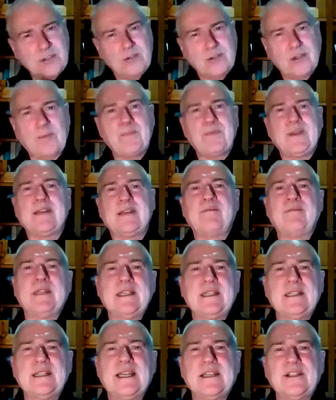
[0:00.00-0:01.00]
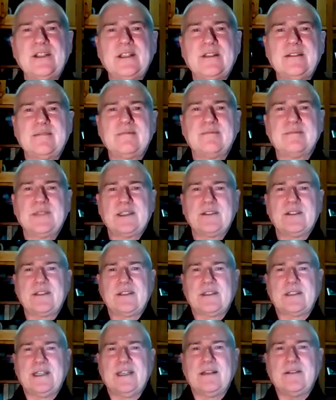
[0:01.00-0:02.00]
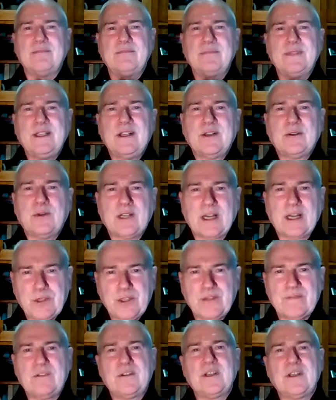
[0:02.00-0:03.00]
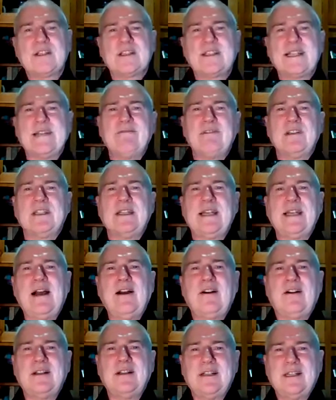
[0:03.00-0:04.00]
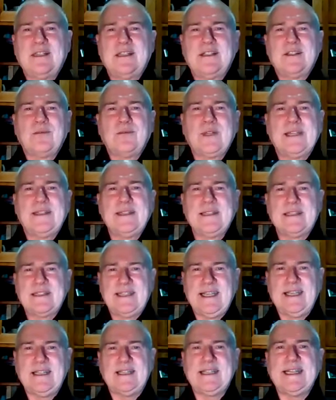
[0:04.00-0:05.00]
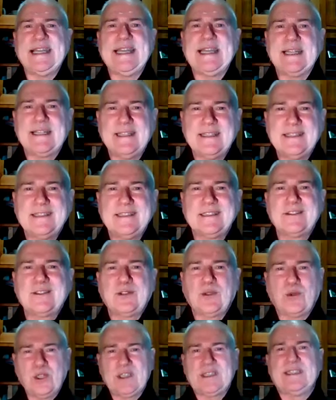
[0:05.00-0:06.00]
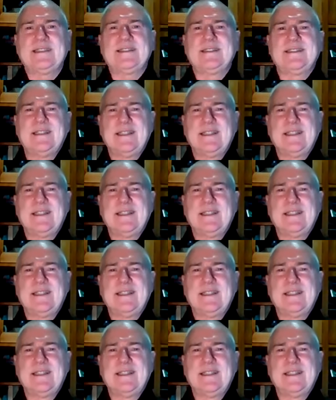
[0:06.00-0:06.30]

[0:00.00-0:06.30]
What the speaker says: to drop that meditation, because we're up to verse 7 now, where this technique is taught